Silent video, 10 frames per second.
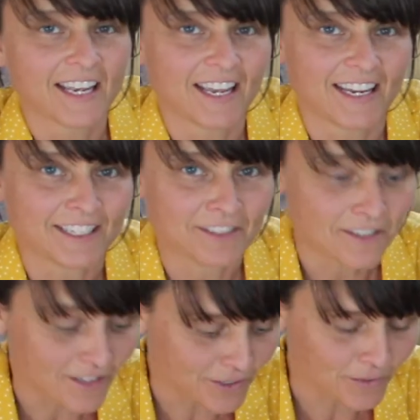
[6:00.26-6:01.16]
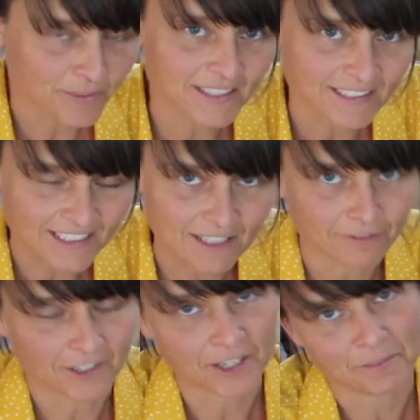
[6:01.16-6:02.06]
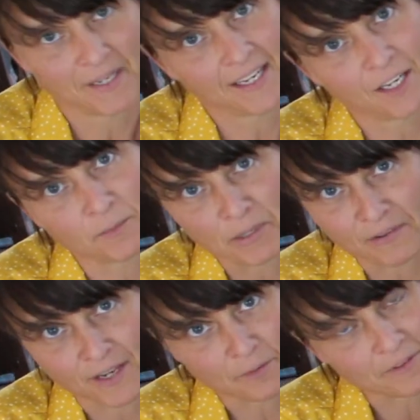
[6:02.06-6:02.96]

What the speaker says: a new leaf on my Albo. That